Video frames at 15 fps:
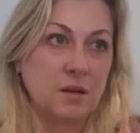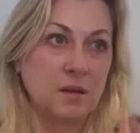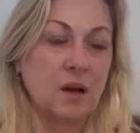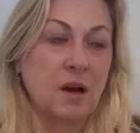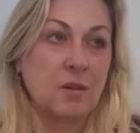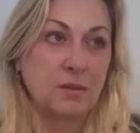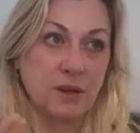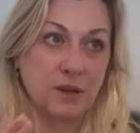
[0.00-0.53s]

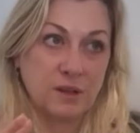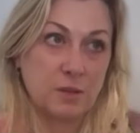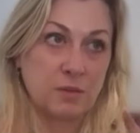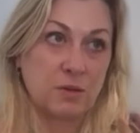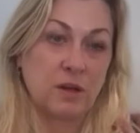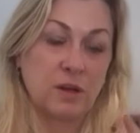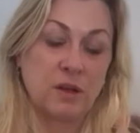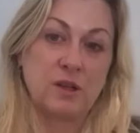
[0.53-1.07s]
complex
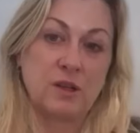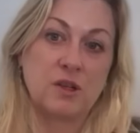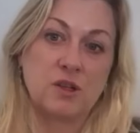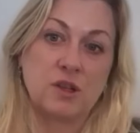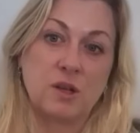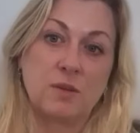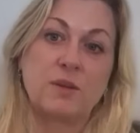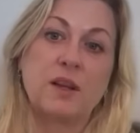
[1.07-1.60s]

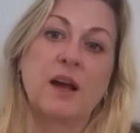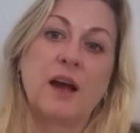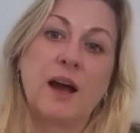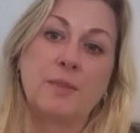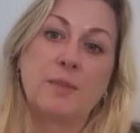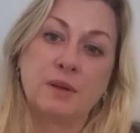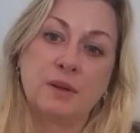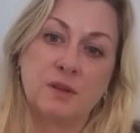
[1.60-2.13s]
relationship that
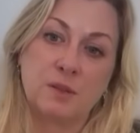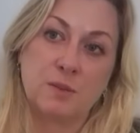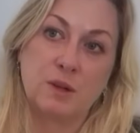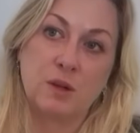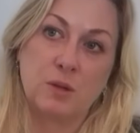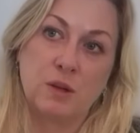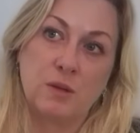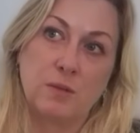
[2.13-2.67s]
happens
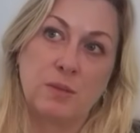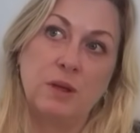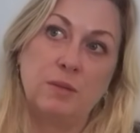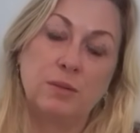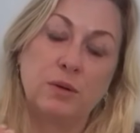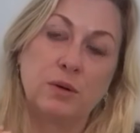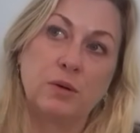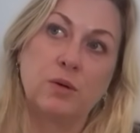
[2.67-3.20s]
between
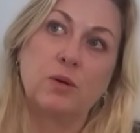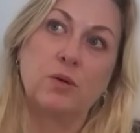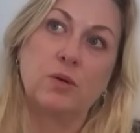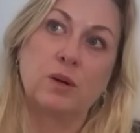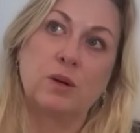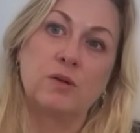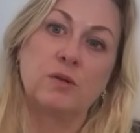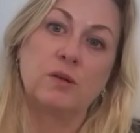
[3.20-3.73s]
people who
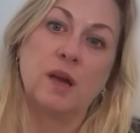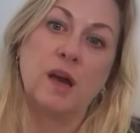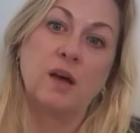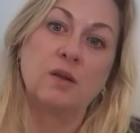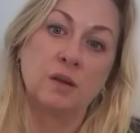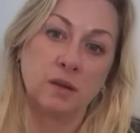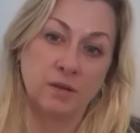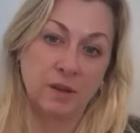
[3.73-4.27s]
are
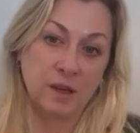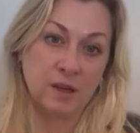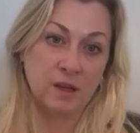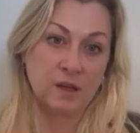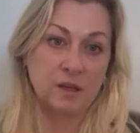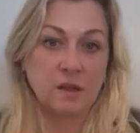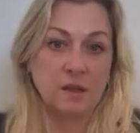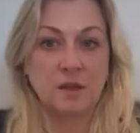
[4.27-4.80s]

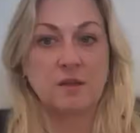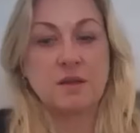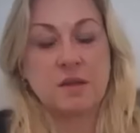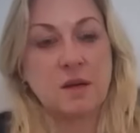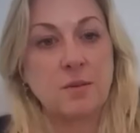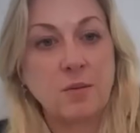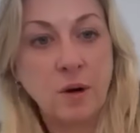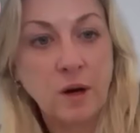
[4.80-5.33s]
elevated in
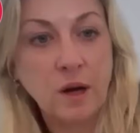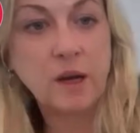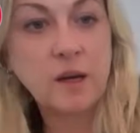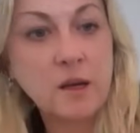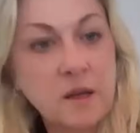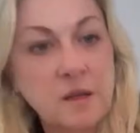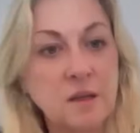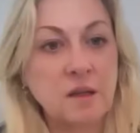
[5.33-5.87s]
some
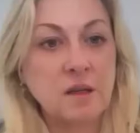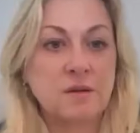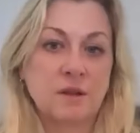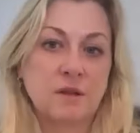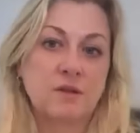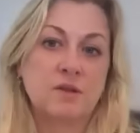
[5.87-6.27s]
way and given